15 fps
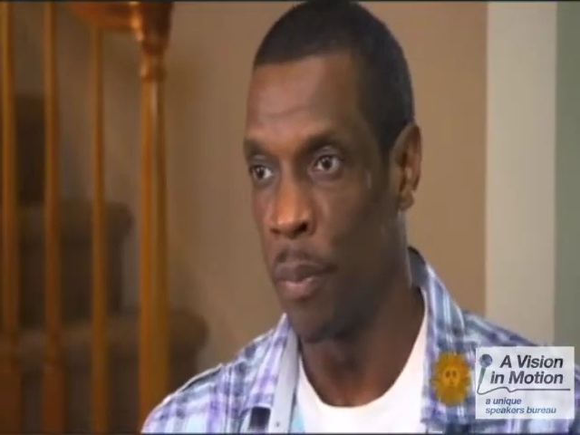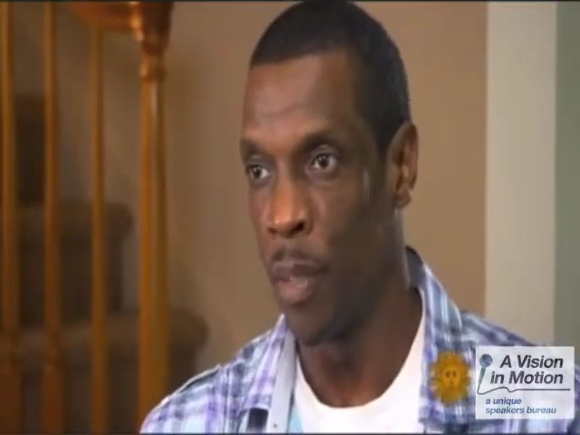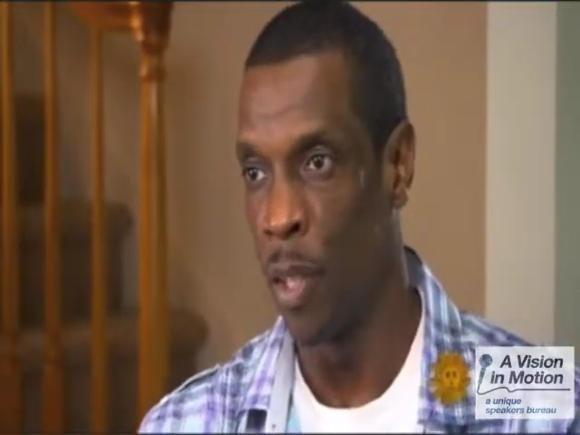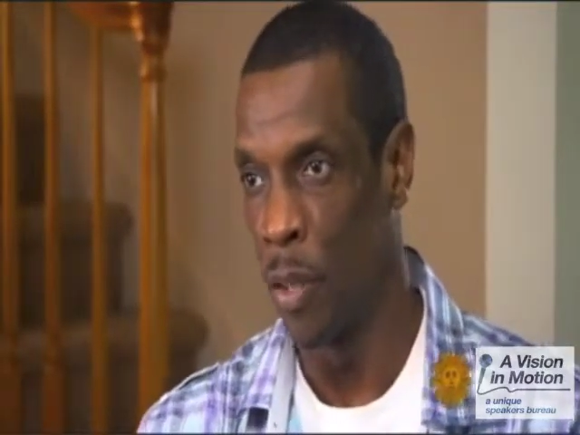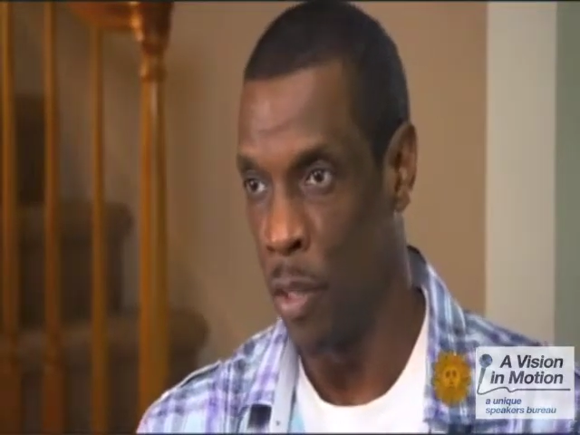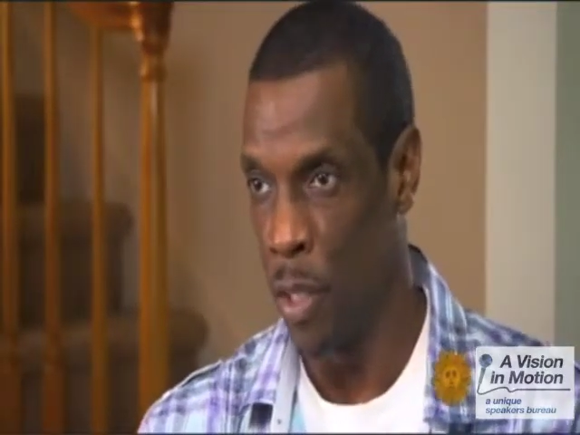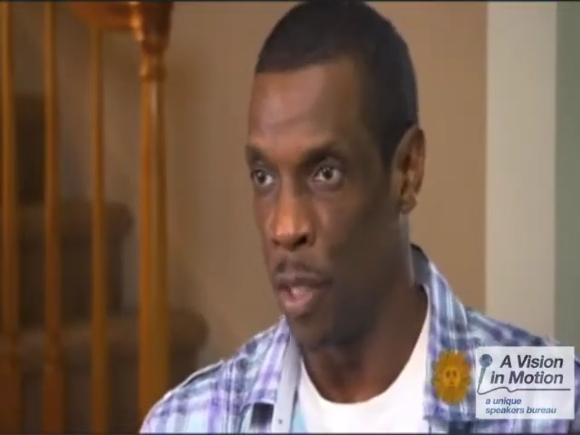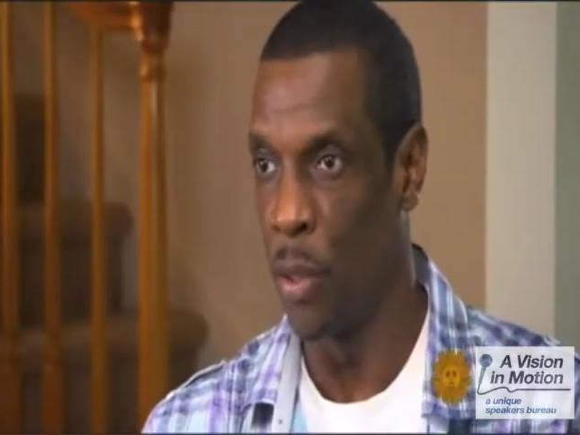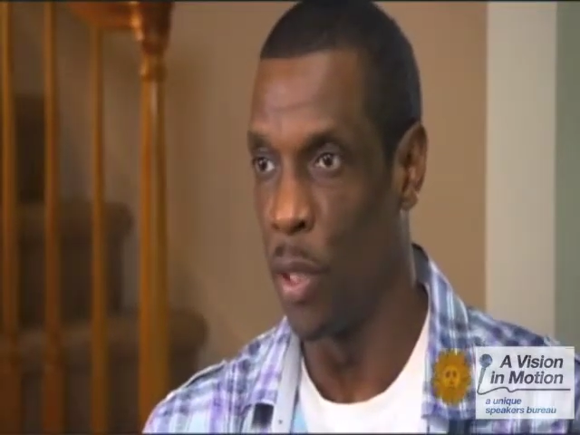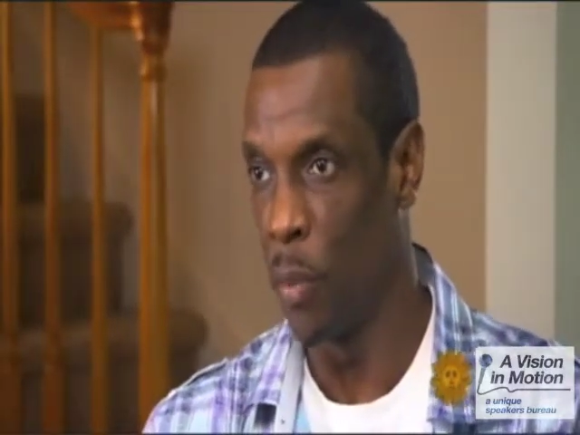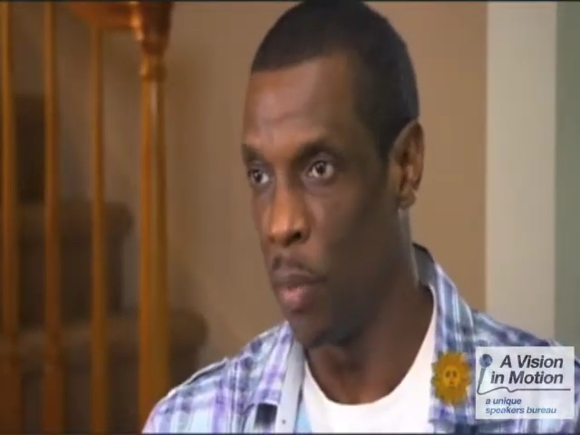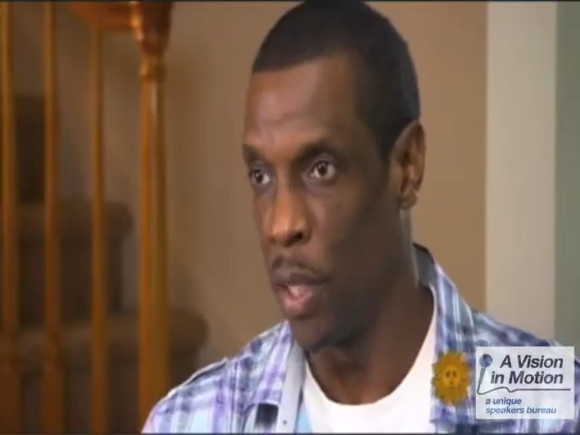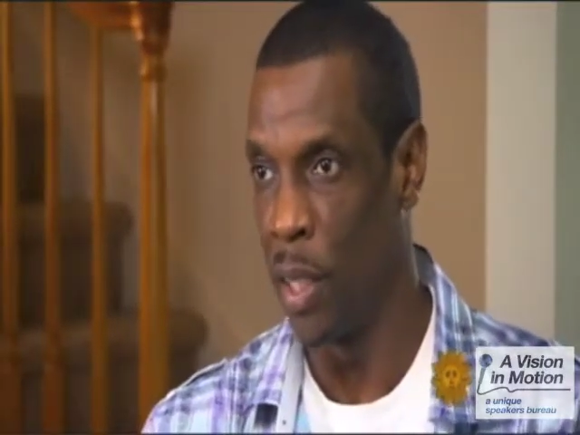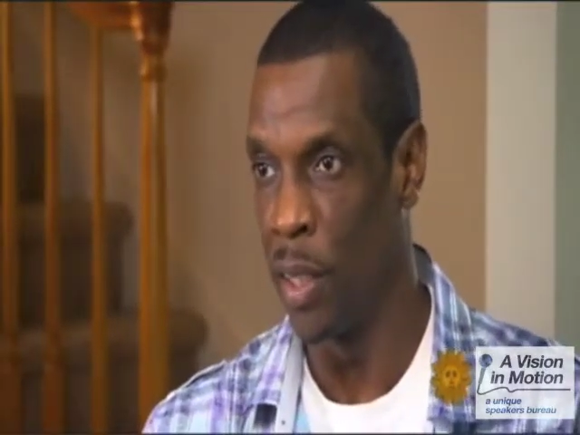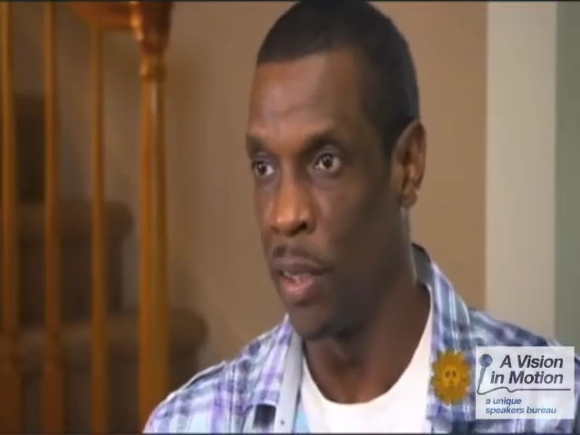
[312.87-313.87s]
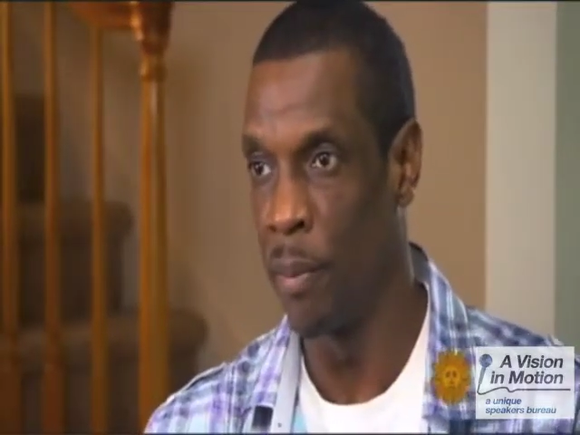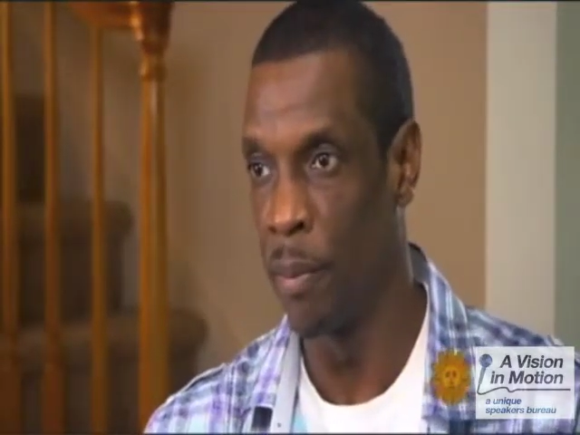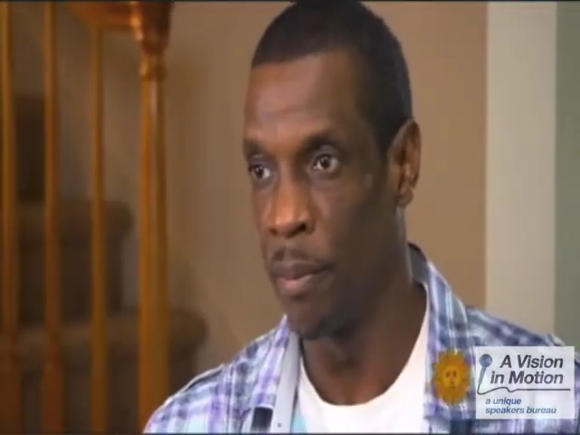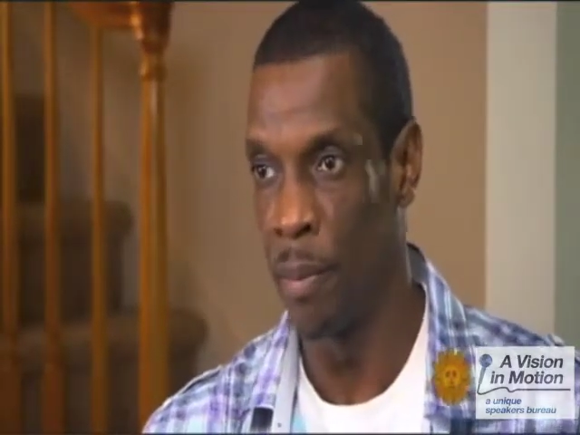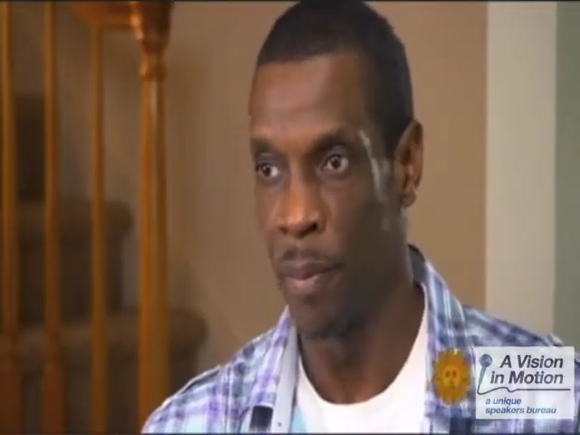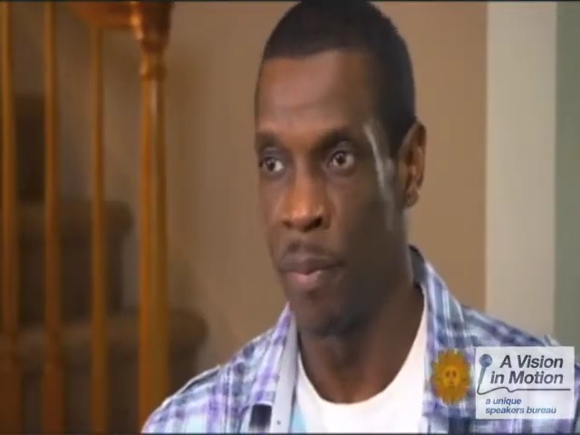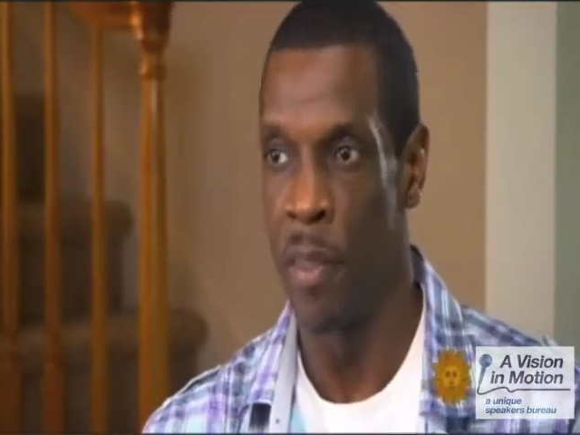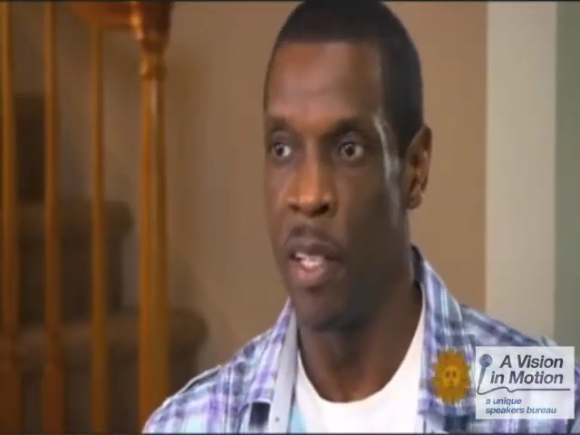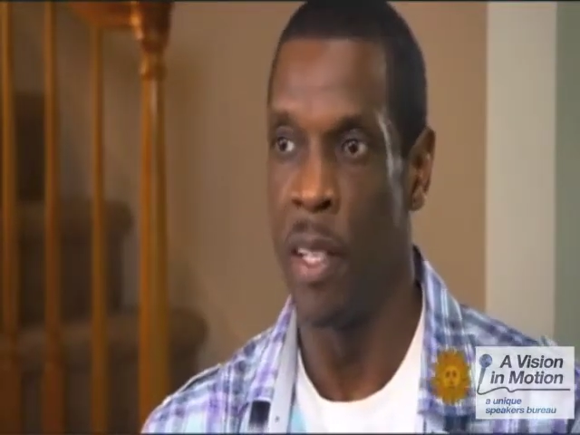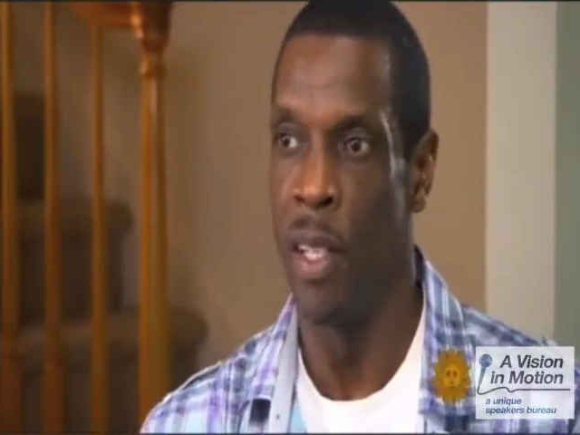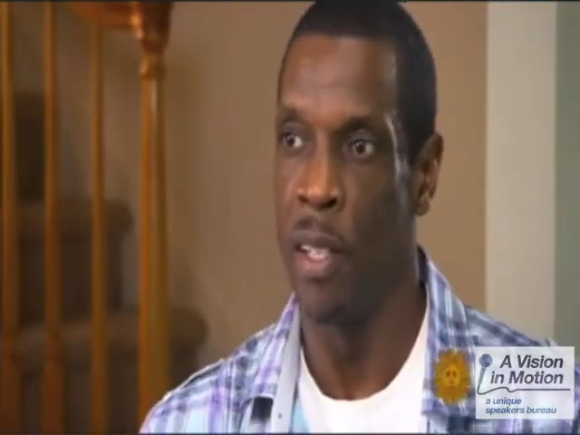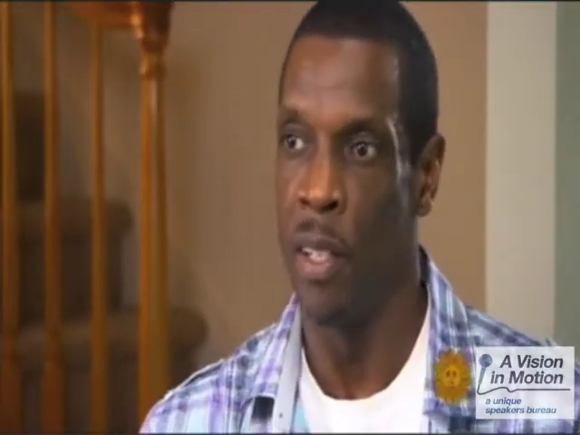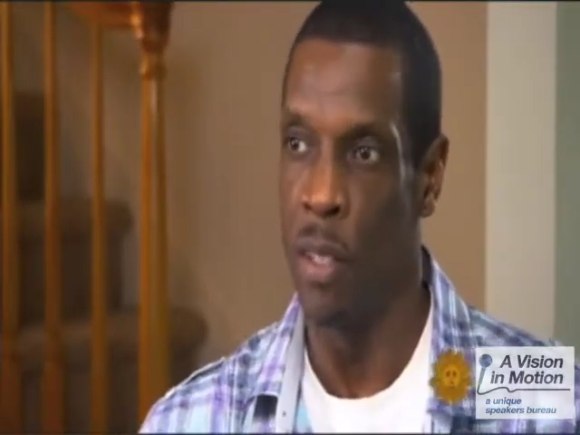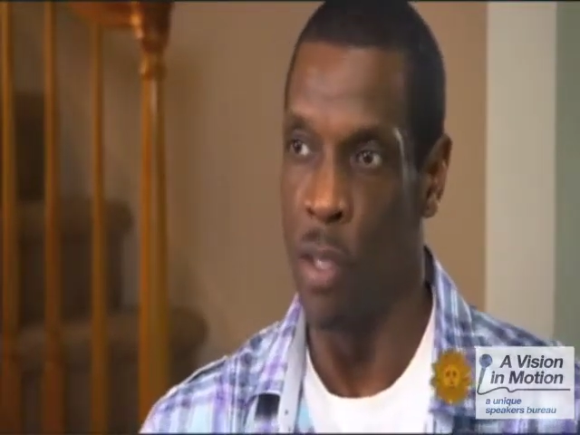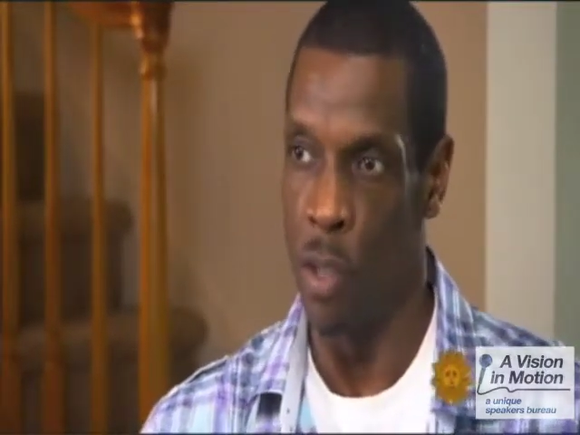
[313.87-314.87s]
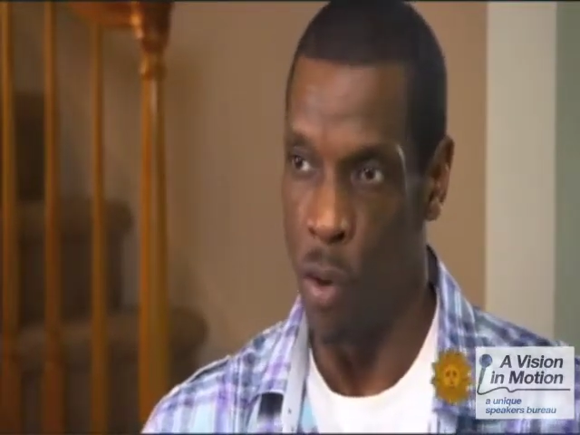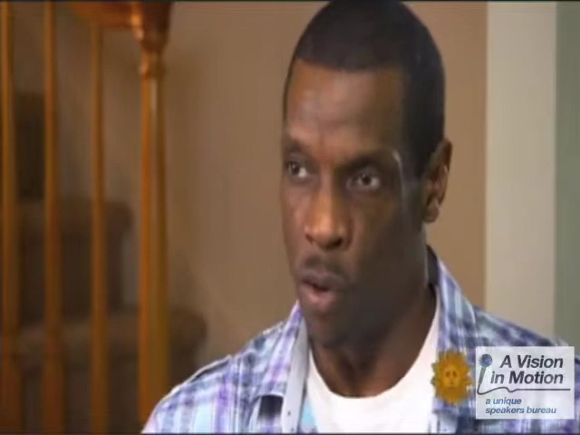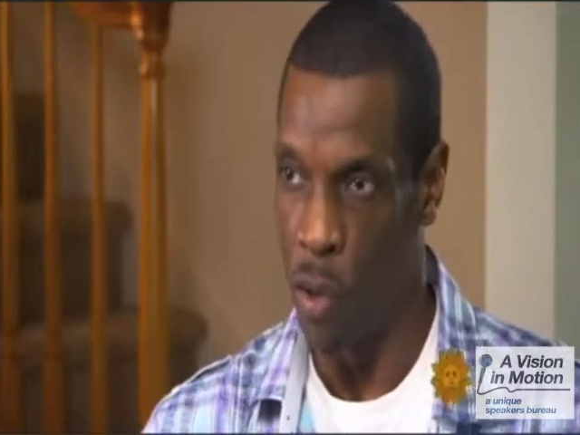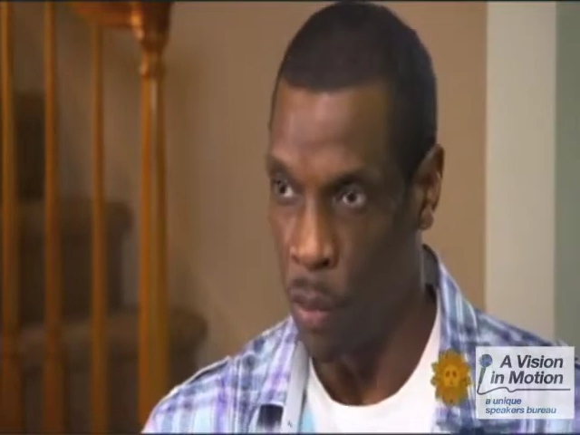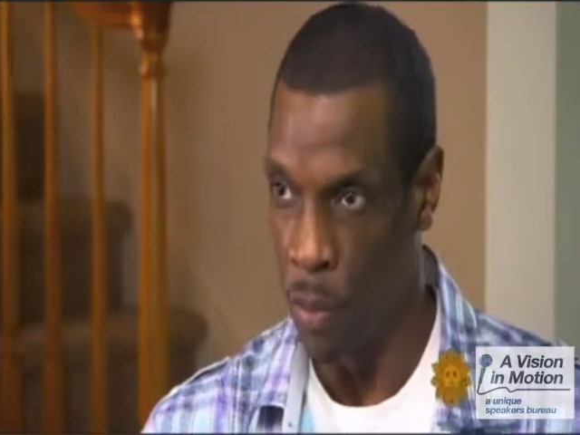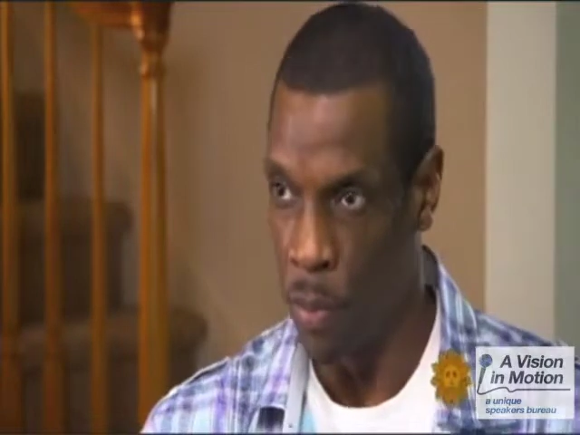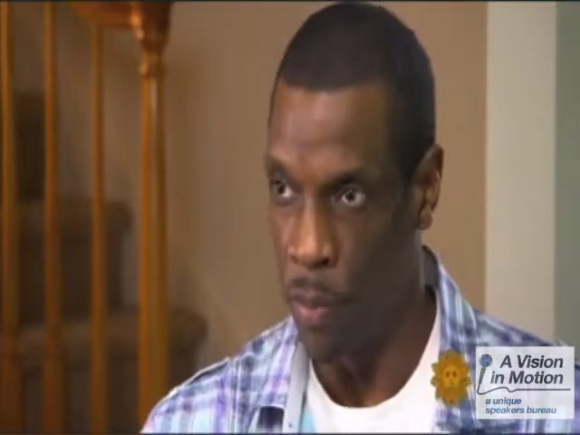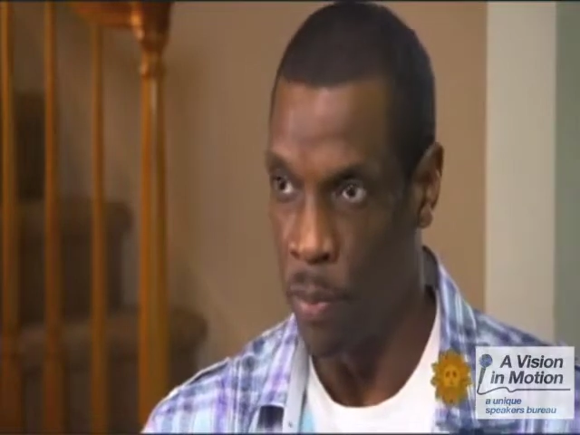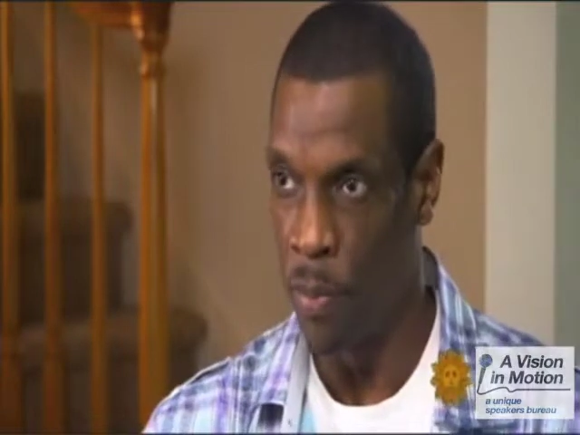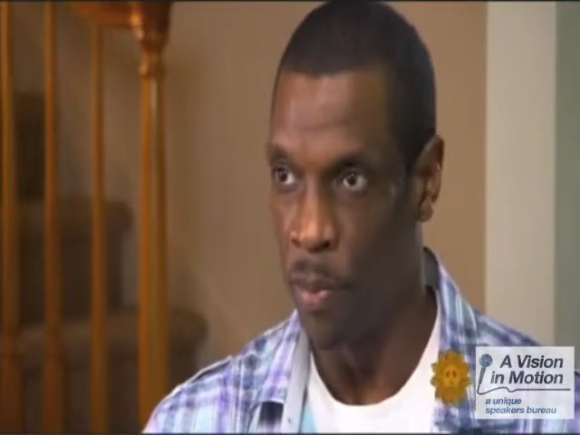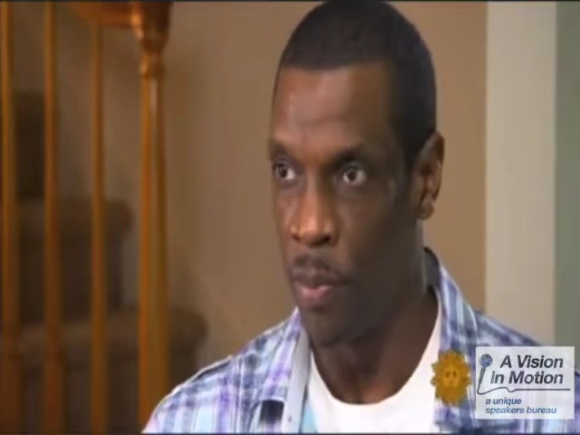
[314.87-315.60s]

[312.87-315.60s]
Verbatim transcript: you know, you deal with the media, you go home.